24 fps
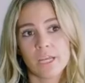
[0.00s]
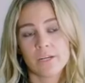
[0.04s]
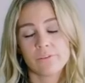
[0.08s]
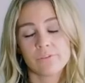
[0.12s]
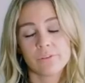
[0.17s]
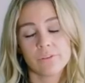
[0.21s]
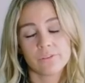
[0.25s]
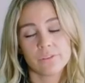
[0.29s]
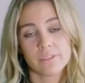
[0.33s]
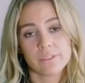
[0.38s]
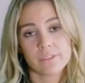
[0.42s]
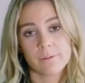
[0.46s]

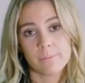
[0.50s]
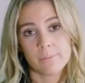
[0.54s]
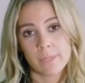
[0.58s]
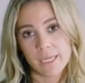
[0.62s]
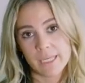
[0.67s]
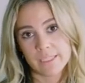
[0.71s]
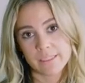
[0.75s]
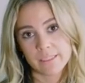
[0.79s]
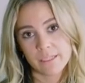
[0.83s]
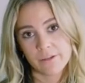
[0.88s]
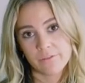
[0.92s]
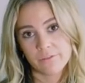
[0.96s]
Banfield is
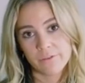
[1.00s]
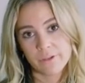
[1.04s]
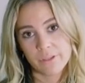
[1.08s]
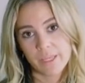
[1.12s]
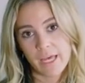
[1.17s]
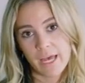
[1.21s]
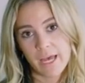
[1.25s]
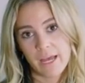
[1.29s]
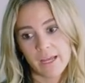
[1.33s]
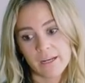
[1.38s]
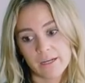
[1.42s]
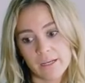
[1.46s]
amazing for
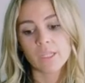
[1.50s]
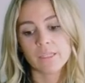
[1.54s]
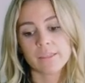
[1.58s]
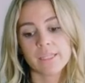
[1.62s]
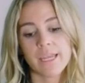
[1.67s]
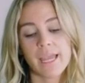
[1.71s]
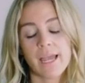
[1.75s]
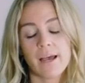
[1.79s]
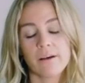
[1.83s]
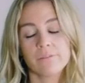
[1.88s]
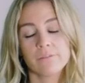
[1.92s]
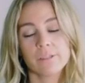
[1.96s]
that.
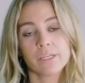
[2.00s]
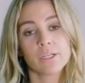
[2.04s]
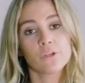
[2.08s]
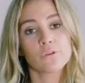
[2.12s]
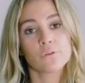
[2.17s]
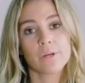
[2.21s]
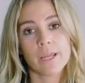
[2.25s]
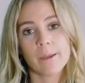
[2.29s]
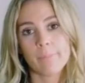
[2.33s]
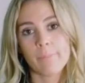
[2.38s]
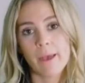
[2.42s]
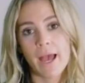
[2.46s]
They have
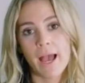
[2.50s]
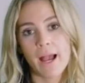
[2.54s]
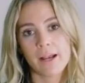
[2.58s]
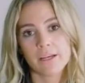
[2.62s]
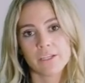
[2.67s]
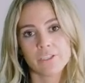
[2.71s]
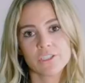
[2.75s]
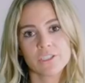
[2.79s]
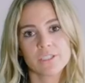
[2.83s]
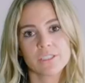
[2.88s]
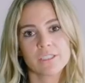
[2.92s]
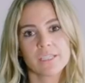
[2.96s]
like great
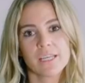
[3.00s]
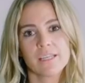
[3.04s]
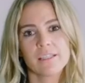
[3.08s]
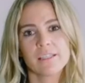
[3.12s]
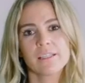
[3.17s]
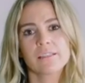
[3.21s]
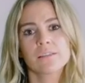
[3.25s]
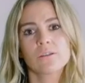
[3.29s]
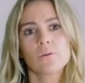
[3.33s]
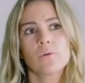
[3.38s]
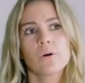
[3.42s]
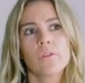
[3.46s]
packages, and I
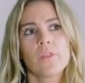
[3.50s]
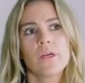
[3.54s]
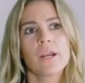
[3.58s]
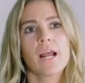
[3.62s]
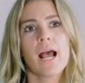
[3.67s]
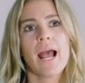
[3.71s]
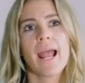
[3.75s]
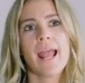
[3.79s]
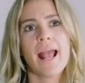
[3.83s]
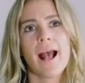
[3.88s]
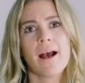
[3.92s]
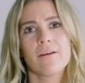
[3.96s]
think the one
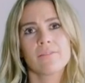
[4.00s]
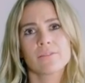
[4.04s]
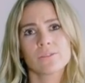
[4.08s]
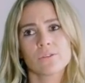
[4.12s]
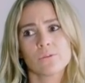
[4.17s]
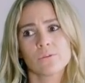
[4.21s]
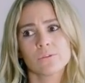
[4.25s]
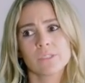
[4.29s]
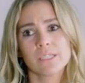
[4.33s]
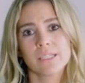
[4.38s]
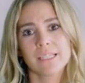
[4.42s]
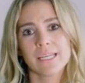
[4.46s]
that I have is
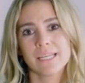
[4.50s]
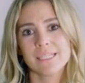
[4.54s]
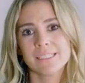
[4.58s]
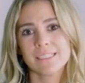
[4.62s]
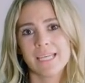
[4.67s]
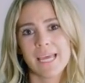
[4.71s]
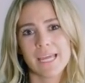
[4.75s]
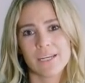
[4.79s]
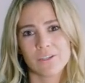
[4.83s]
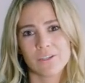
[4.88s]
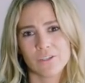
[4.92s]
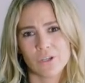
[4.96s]
only like
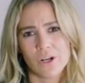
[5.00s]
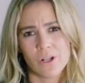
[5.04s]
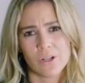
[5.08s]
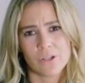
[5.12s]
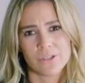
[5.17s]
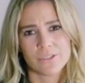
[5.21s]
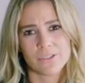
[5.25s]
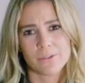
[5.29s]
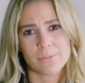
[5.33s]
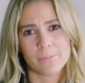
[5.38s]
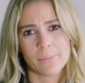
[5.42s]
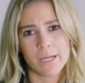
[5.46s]

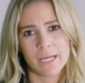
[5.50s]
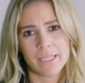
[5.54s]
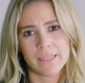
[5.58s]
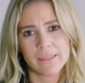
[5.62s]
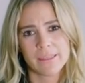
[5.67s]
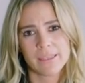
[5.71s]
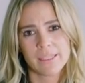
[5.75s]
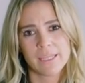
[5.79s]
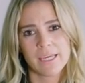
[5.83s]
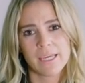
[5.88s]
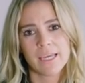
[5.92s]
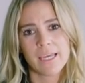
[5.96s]
$10 a
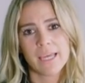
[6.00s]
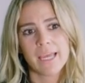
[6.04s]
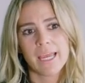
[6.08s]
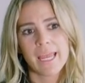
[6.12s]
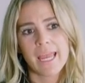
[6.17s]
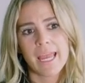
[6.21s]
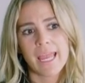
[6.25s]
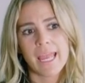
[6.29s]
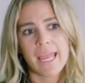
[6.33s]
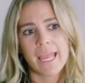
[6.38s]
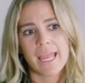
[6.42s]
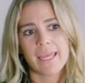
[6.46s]
month,
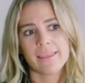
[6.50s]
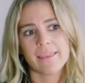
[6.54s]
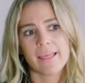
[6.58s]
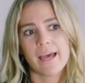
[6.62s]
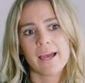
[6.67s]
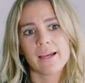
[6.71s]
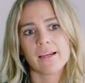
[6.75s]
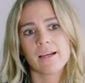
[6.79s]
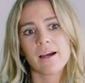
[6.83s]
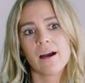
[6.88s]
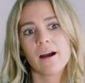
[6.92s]
and that